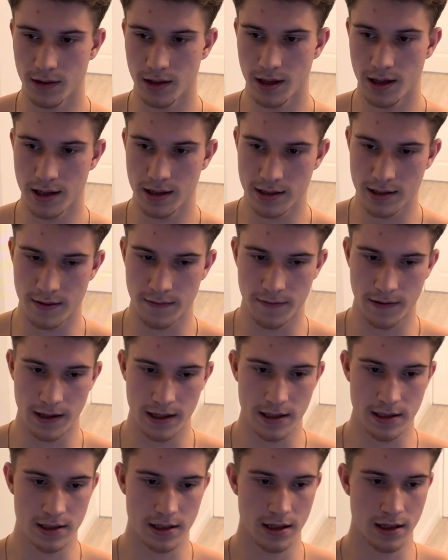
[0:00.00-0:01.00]
is the
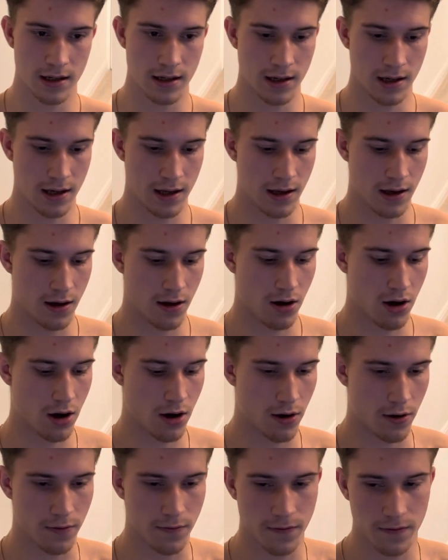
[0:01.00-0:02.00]
phase
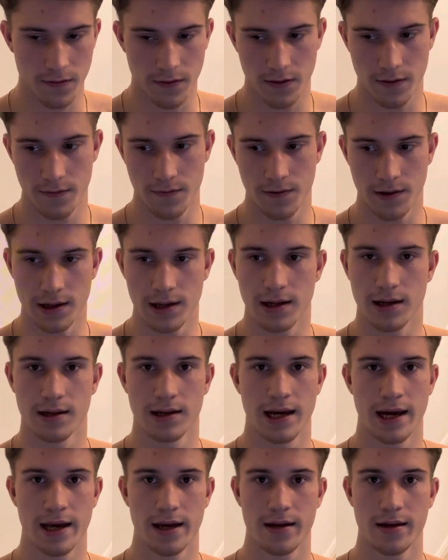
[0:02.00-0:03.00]
of feeling
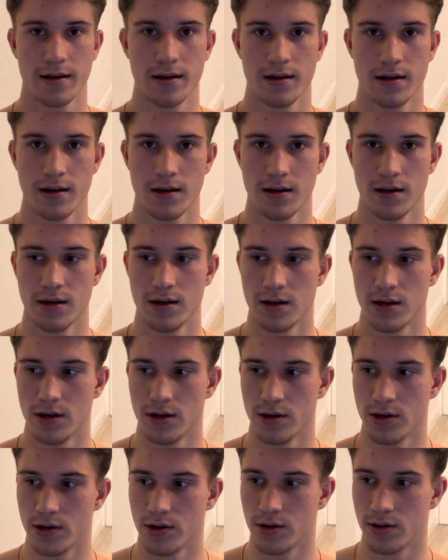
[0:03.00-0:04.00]
like
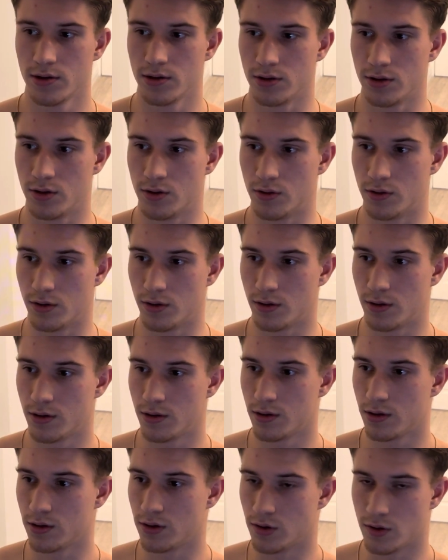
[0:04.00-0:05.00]
you're
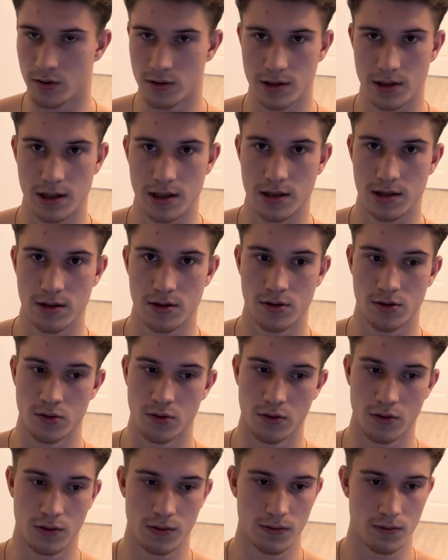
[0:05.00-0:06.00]
useless, you're
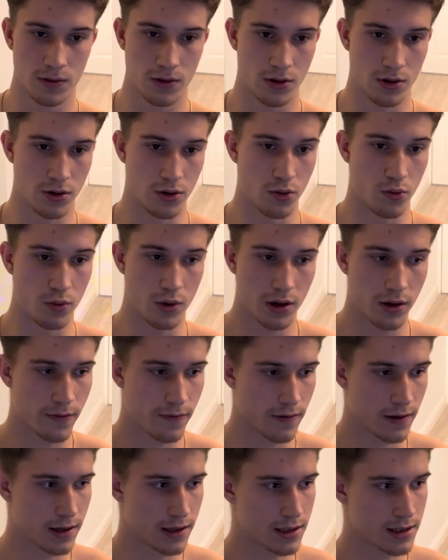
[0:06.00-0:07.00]

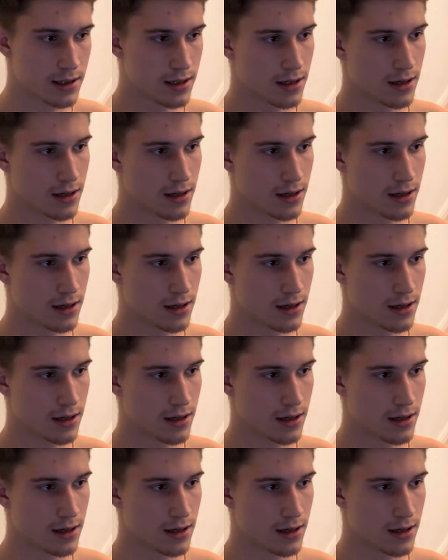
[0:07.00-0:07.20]
worthless,